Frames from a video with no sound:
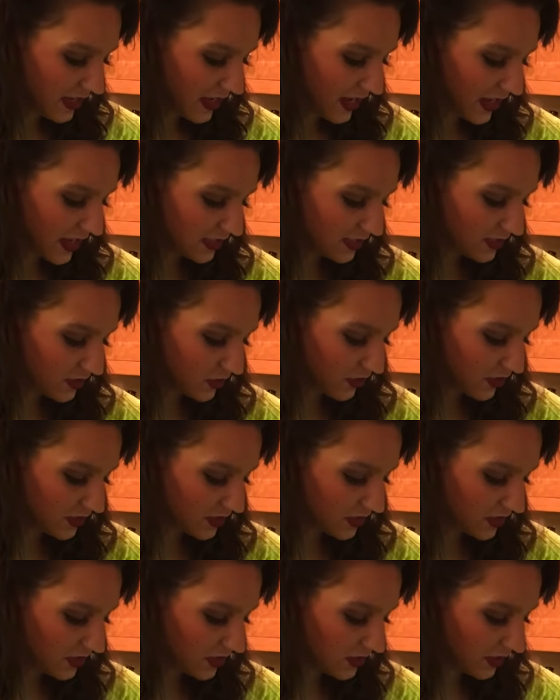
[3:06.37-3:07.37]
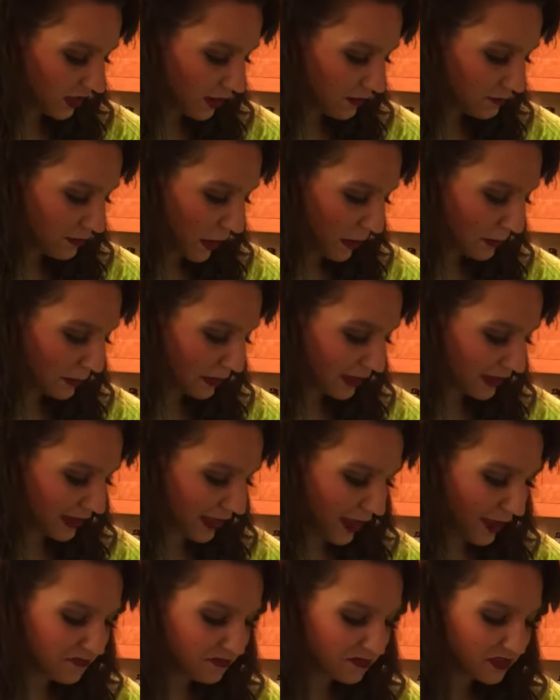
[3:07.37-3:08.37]
And so it's going to start bubbling
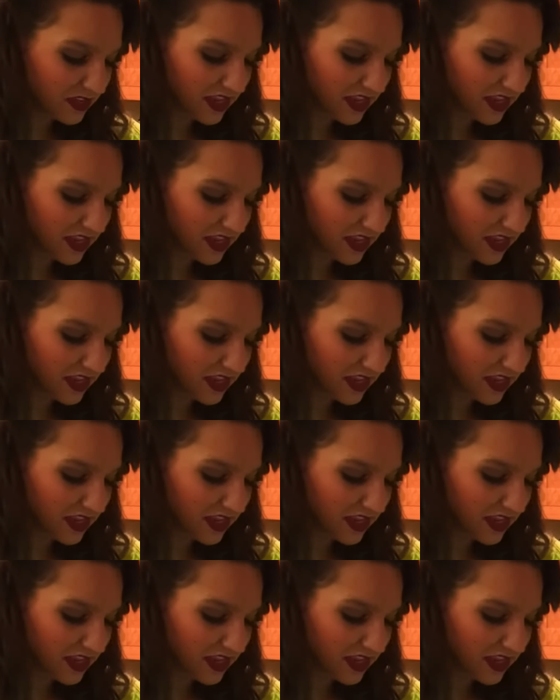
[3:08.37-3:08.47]
up.